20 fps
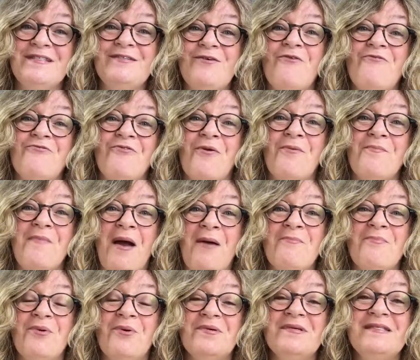So for
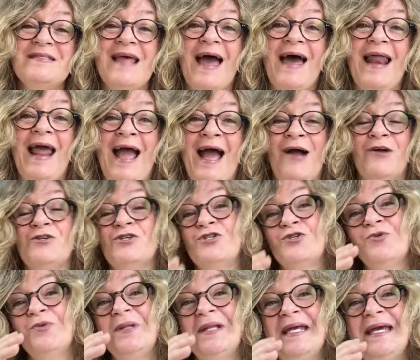members that
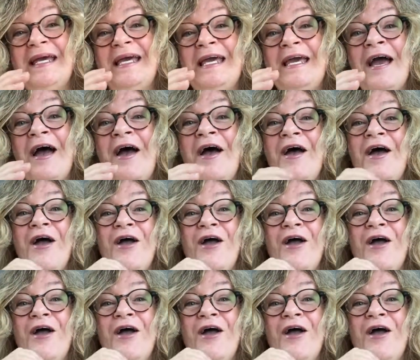actually